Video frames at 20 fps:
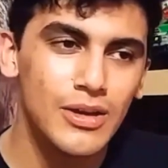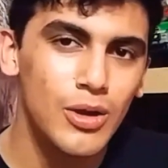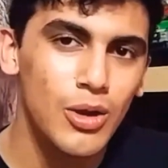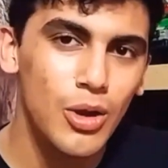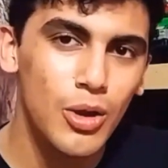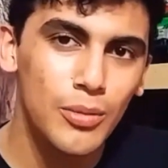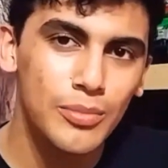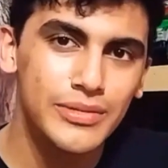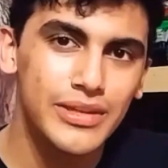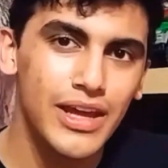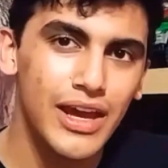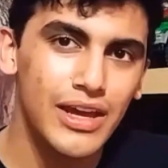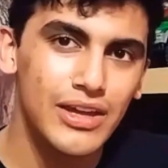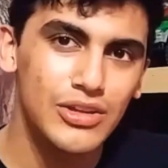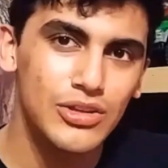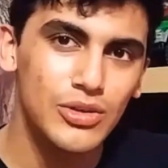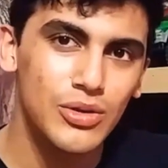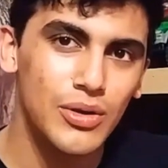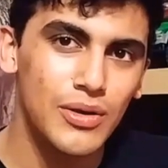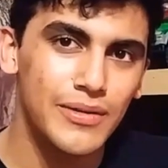hope that
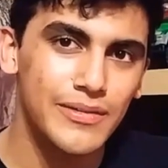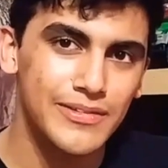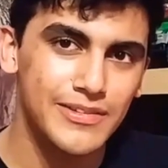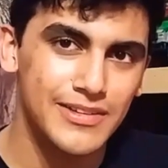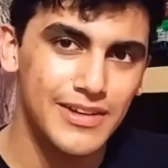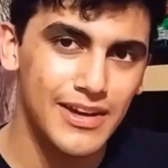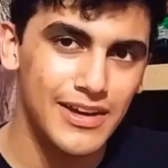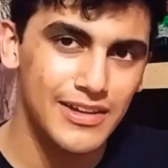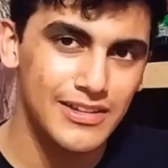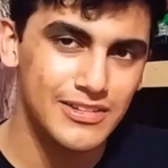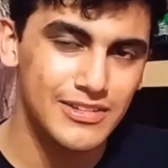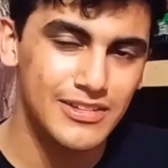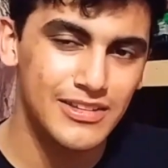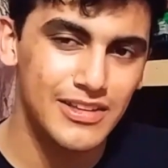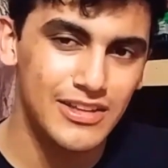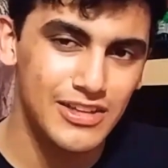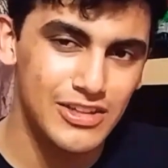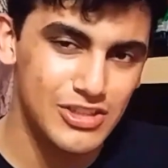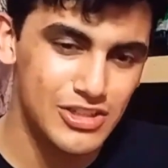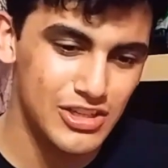you all guys
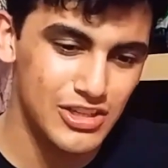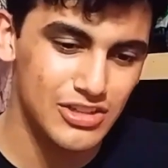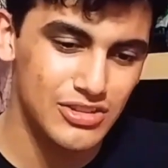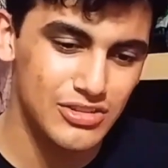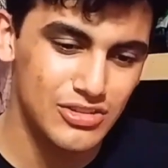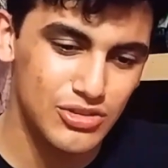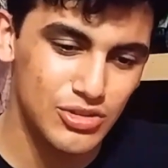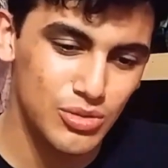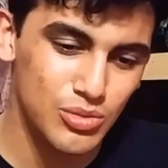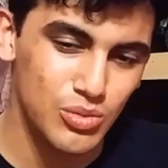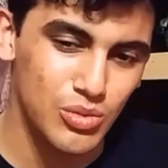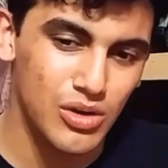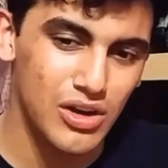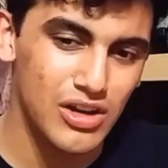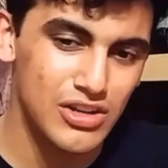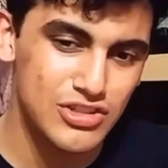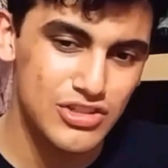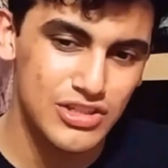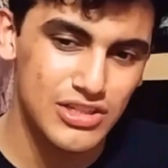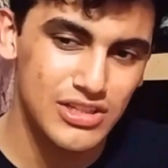get a chance to
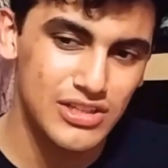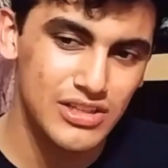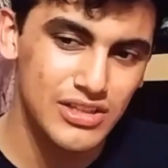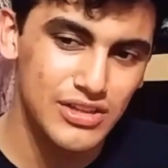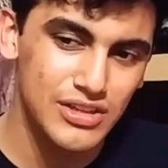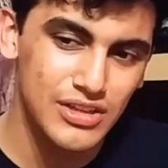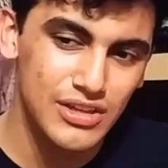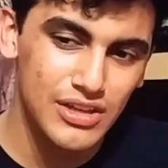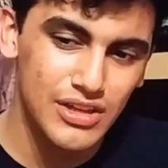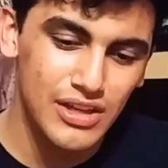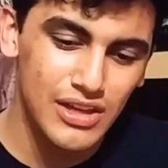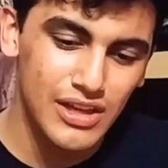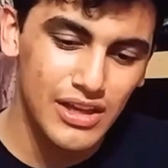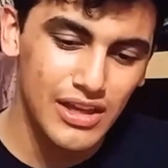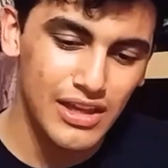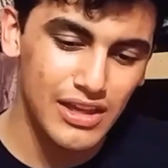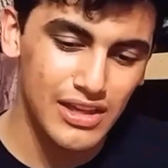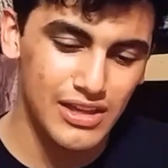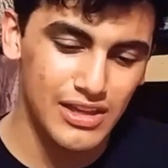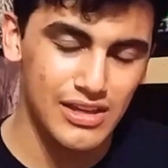watch it,
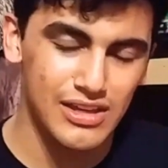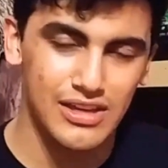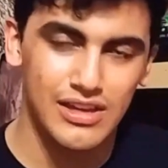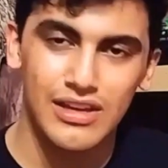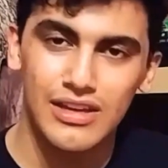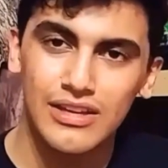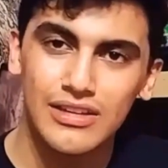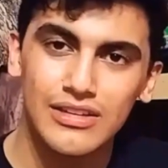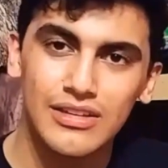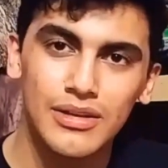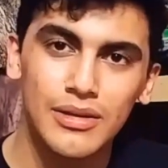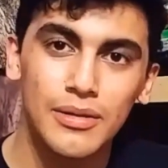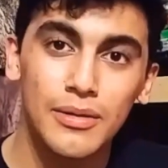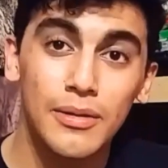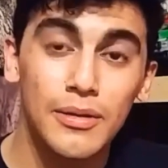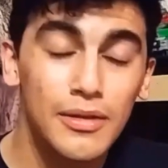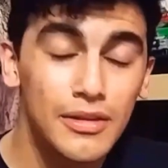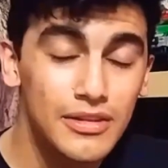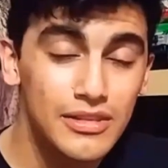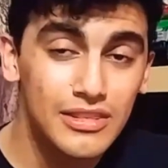and
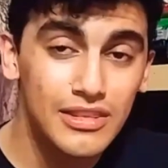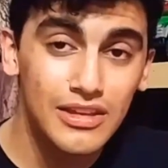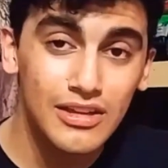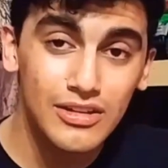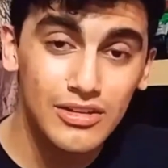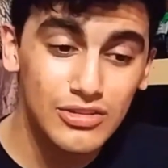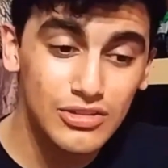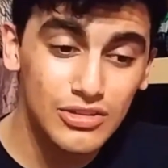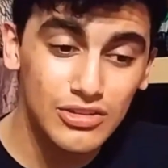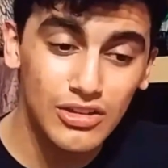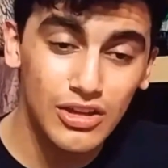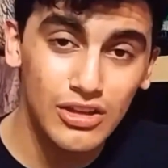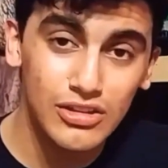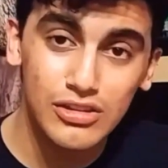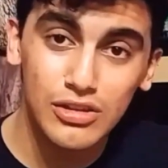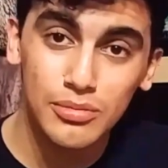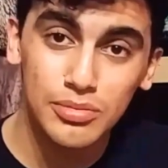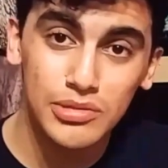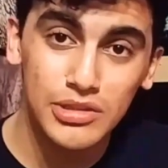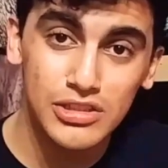there's a lot
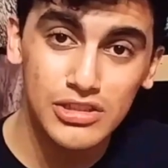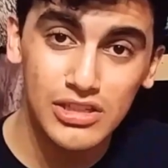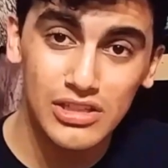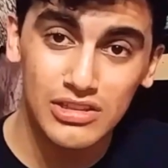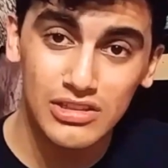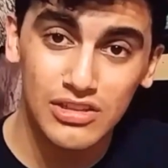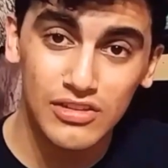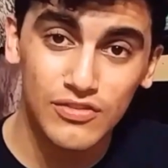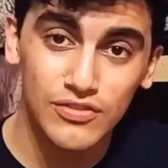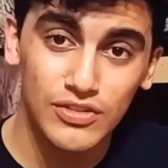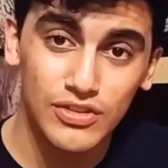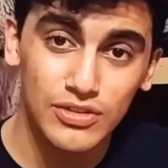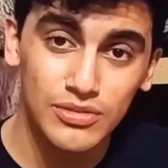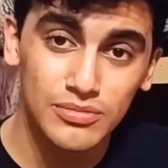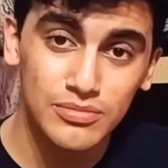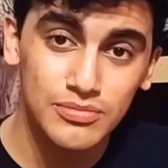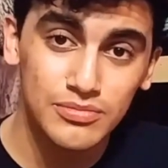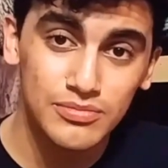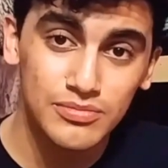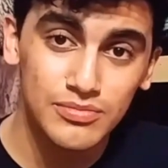to appreciate in this film.
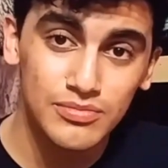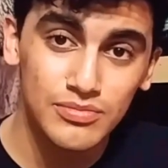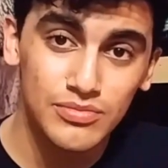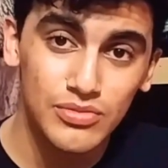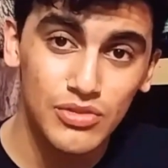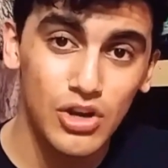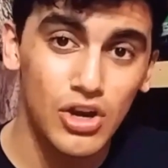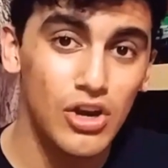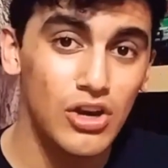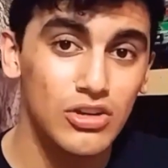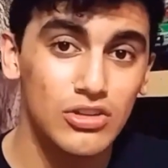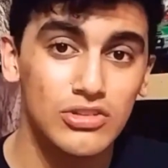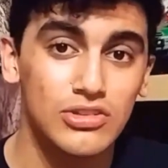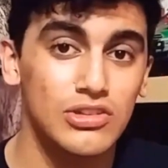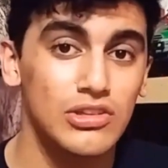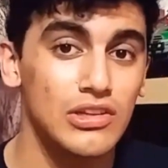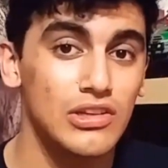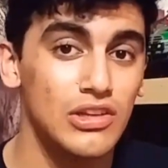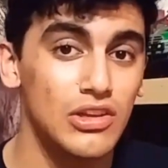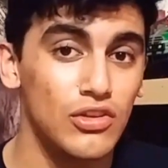
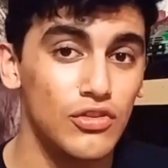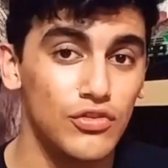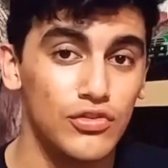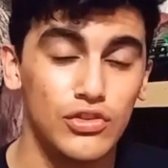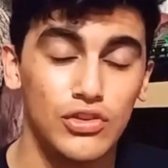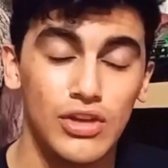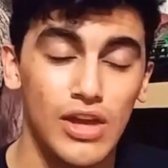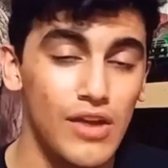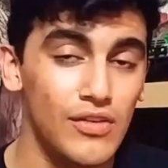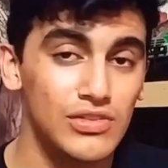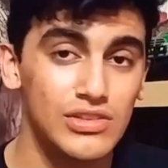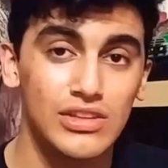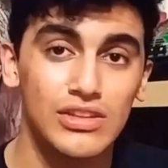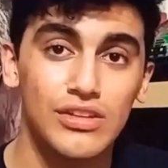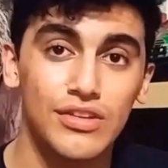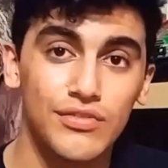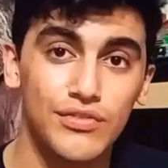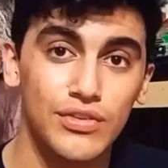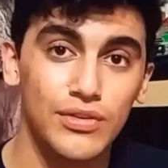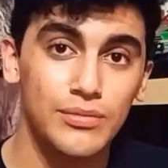Honestly, if you haven't seen
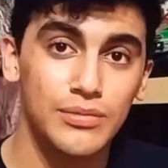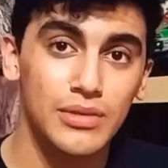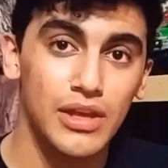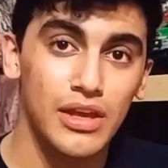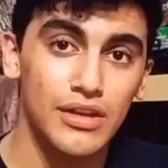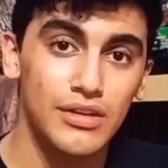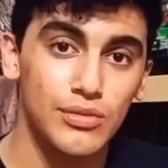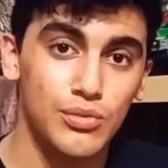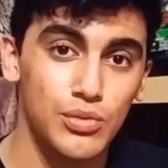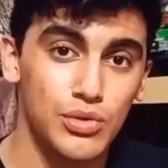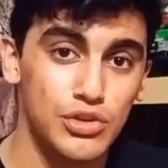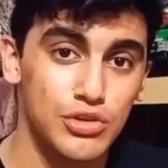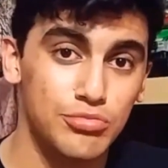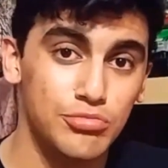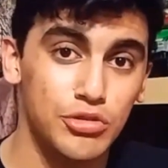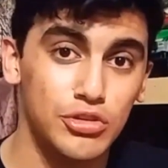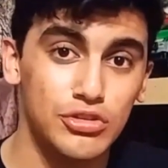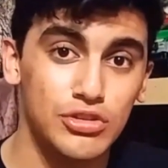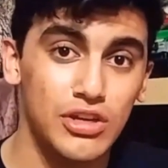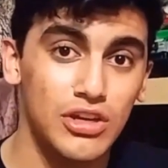this film yet, which
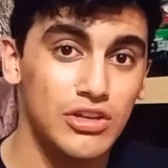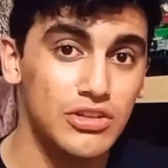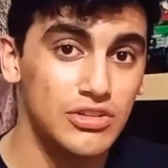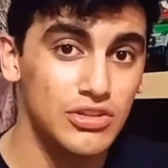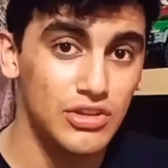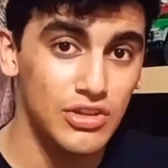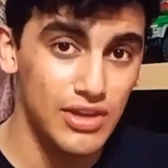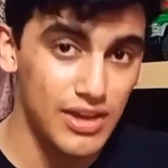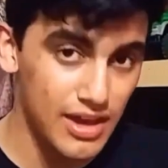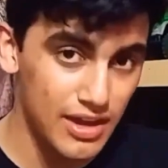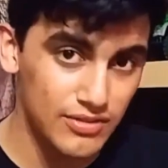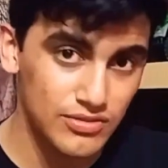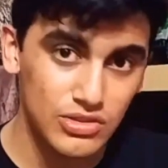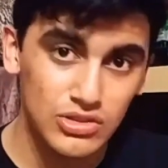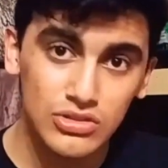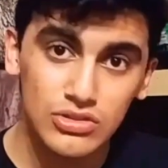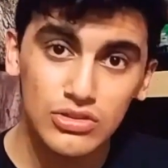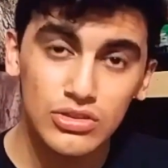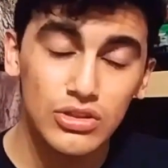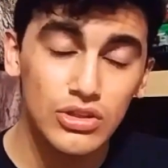most likely you
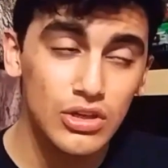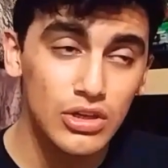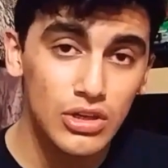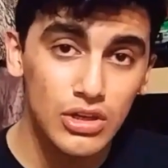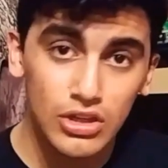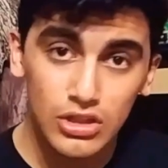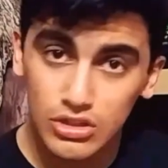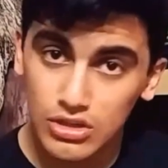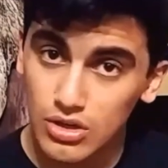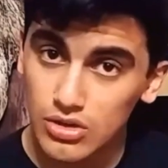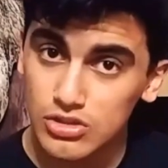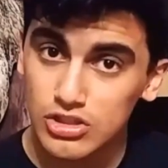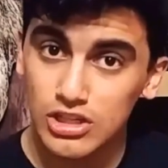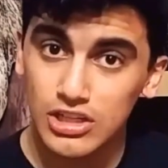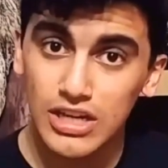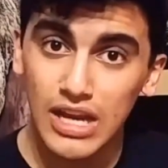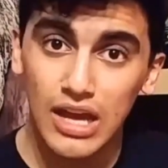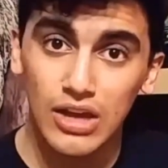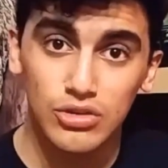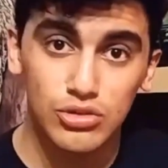haven't, go check
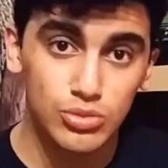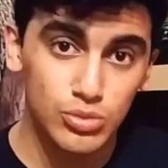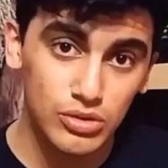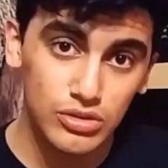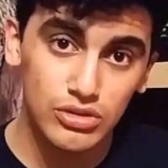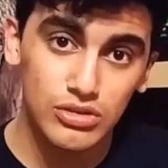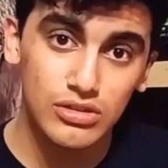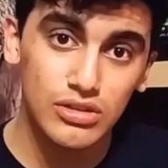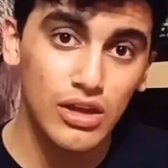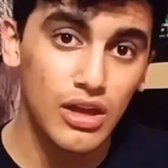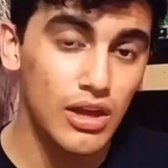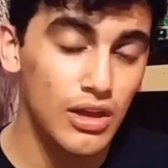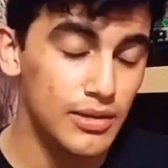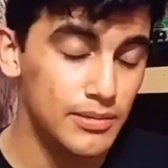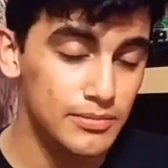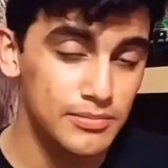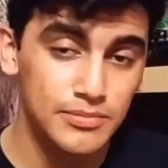it out. It's worth your time.